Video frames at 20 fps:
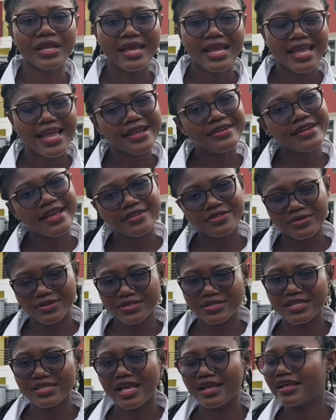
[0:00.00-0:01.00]
a data,
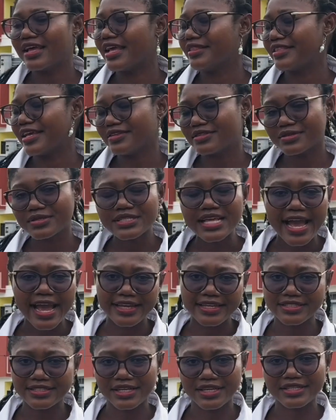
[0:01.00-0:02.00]
a data
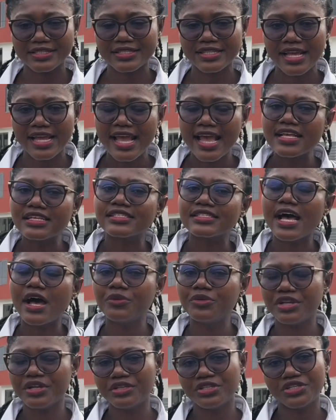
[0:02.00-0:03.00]
scientist, a
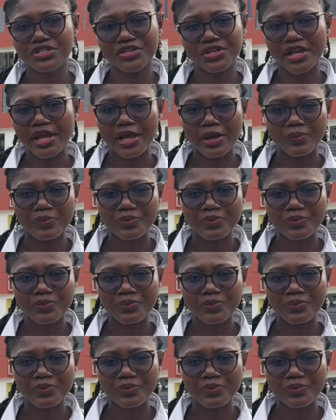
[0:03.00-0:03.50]
sound engineer,